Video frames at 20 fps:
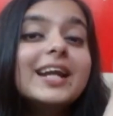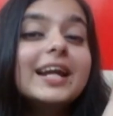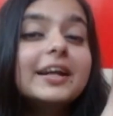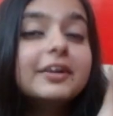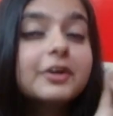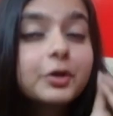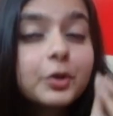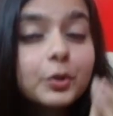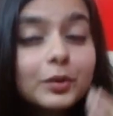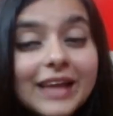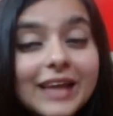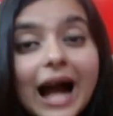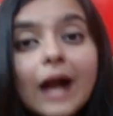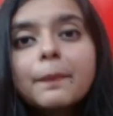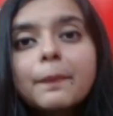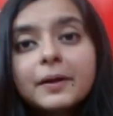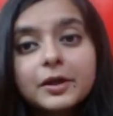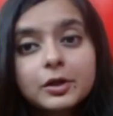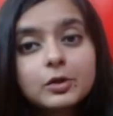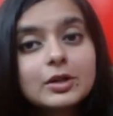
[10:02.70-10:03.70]
related to that
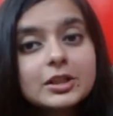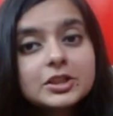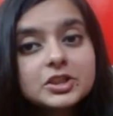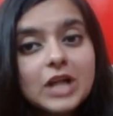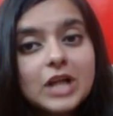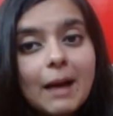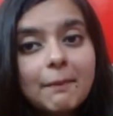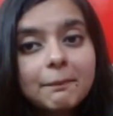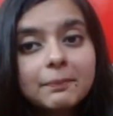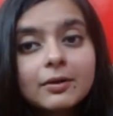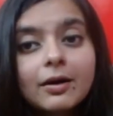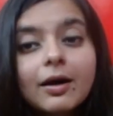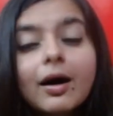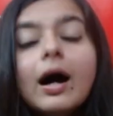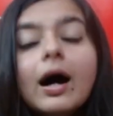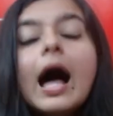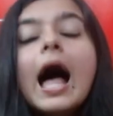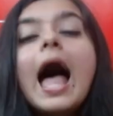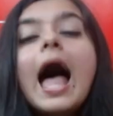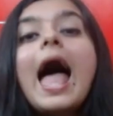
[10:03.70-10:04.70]
particular
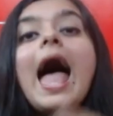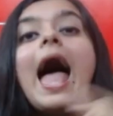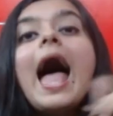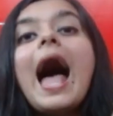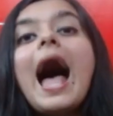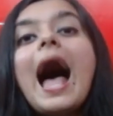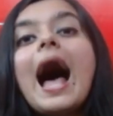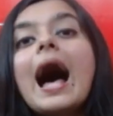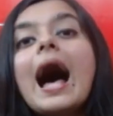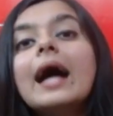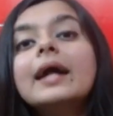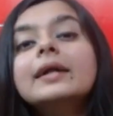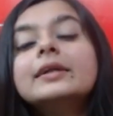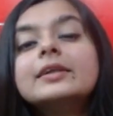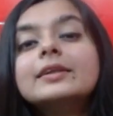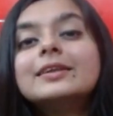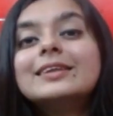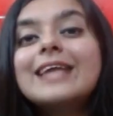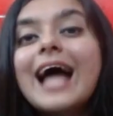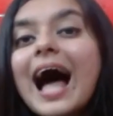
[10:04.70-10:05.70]
chapter.
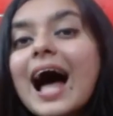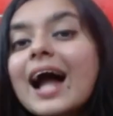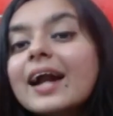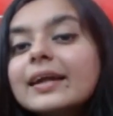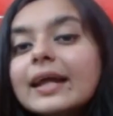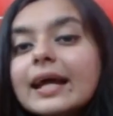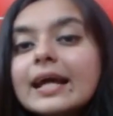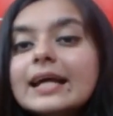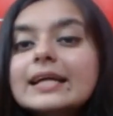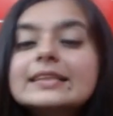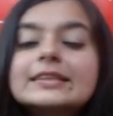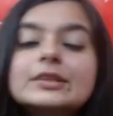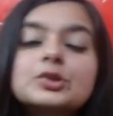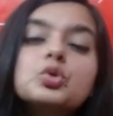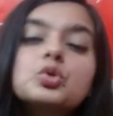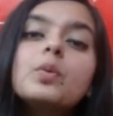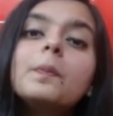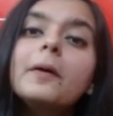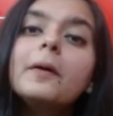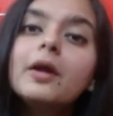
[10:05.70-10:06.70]
And that is
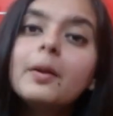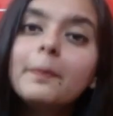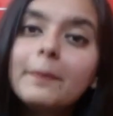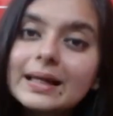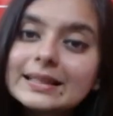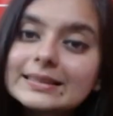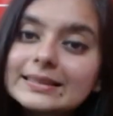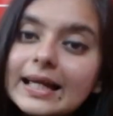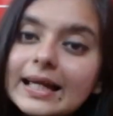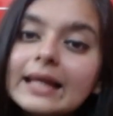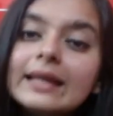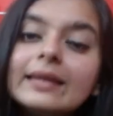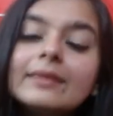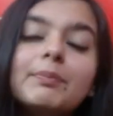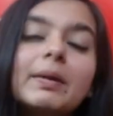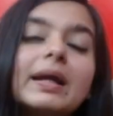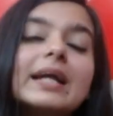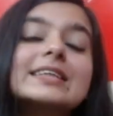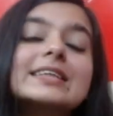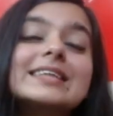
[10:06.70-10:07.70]
super amazing
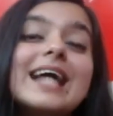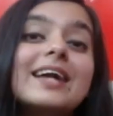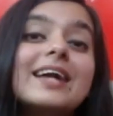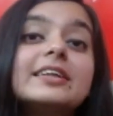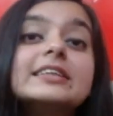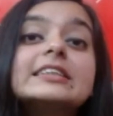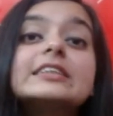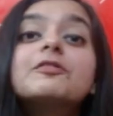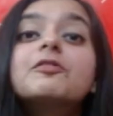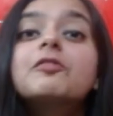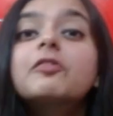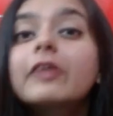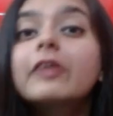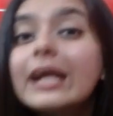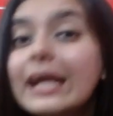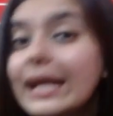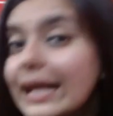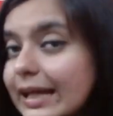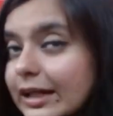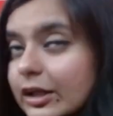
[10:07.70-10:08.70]
because that is
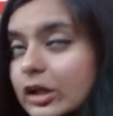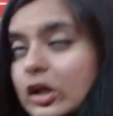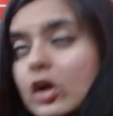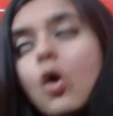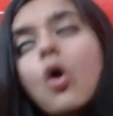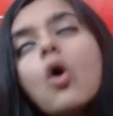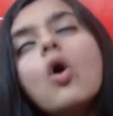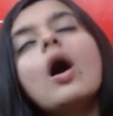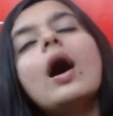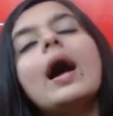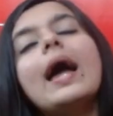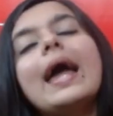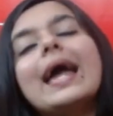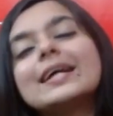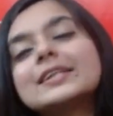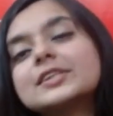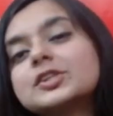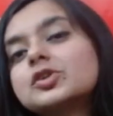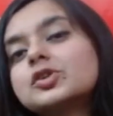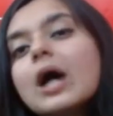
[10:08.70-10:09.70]
free. No
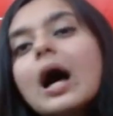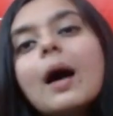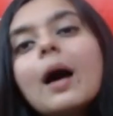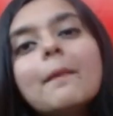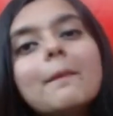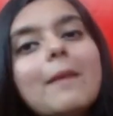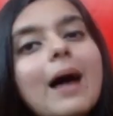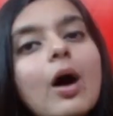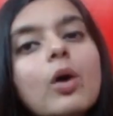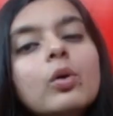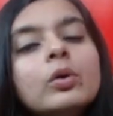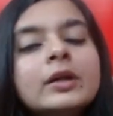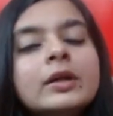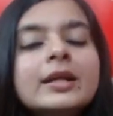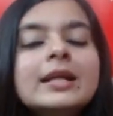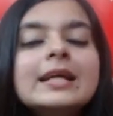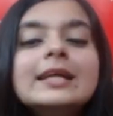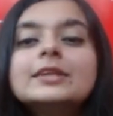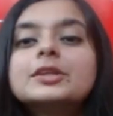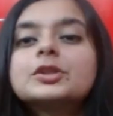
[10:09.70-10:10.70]
extra amount
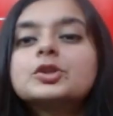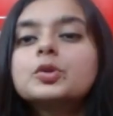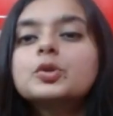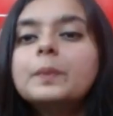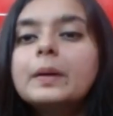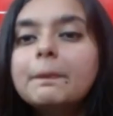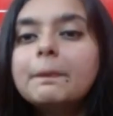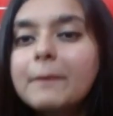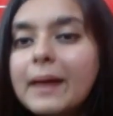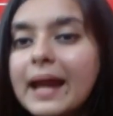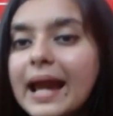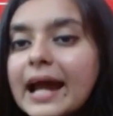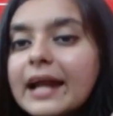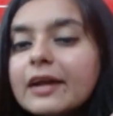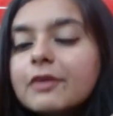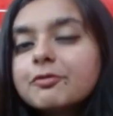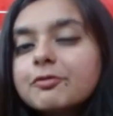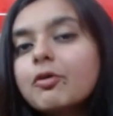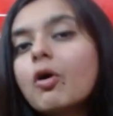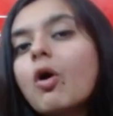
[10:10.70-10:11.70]
needs to be
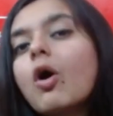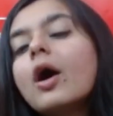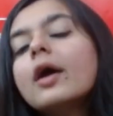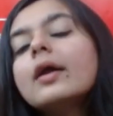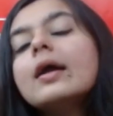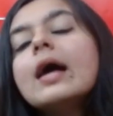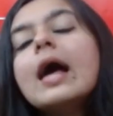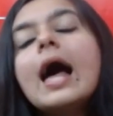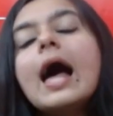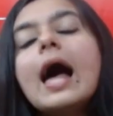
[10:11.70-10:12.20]
paid for